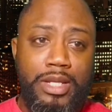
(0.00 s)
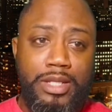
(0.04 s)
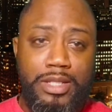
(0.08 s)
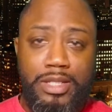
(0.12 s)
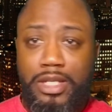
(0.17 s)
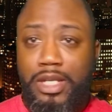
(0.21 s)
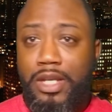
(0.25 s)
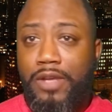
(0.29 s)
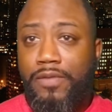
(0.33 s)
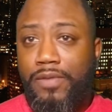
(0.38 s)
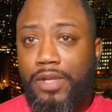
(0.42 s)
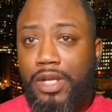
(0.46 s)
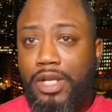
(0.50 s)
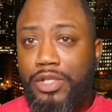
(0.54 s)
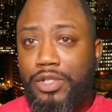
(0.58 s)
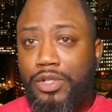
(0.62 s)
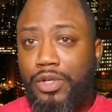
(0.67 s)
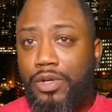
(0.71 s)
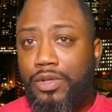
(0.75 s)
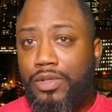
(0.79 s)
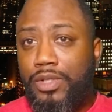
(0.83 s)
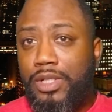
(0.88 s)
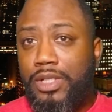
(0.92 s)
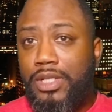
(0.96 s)
and see if
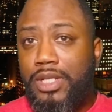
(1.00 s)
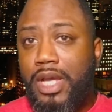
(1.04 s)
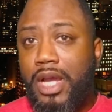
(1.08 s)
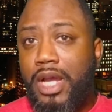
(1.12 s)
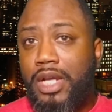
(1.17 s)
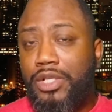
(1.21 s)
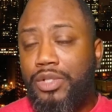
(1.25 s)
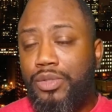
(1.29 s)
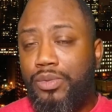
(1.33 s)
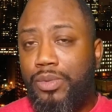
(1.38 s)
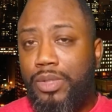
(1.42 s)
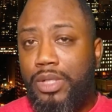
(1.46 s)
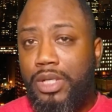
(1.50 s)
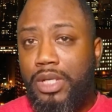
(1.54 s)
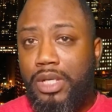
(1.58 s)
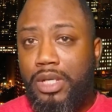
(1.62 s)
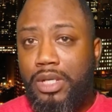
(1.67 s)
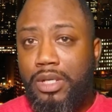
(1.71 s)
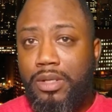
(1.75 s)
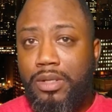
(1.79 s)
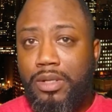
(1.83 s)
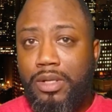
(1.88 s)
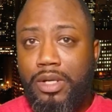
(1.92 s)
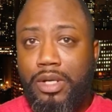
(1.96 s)
that church is
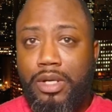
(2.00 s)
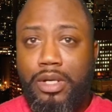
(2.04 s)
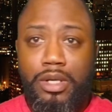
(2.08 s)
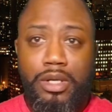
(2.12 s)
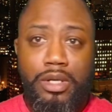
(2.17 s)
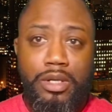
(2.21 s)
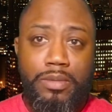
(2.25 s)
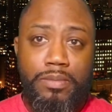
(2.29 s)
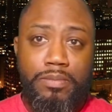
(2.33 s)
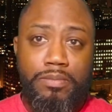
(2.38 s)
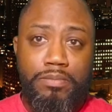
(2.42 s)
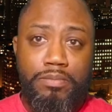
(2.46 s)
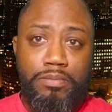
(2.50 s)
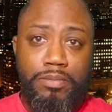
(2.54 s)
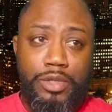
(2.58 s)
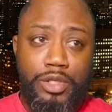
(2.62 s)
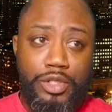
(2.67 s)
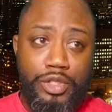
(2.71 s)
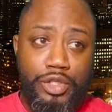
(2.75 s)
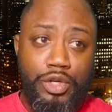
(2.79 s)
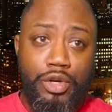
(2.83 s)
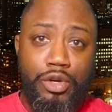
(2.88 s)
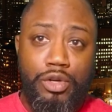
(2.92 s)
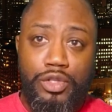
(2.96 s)
actually um,
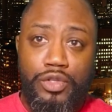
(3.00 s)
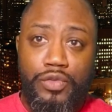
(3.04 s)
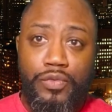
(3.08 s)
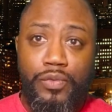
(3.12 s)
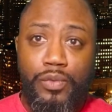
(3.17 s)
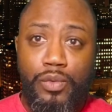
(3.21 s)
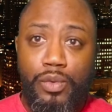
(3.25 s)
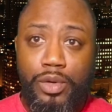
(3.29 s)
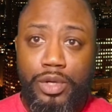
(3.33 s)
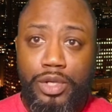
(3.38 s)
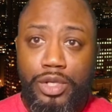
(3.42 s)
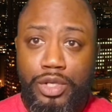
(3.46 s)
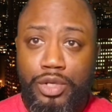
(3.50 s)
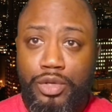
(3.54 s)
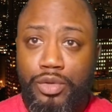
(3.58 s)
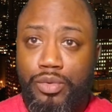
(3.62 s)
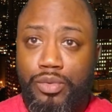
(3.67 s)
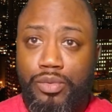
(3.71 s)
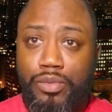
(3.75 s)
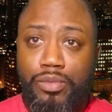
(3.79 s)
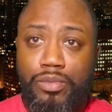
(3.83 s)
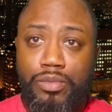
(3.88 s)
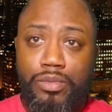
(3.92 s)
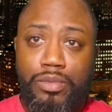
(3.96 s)
a church for
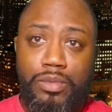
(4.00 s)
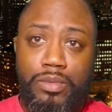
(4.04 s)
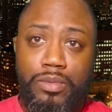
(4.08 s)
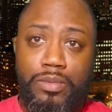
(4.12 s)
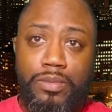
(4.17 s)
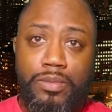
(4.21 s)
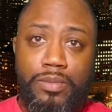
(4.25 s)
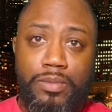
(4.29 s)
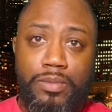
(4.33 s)
you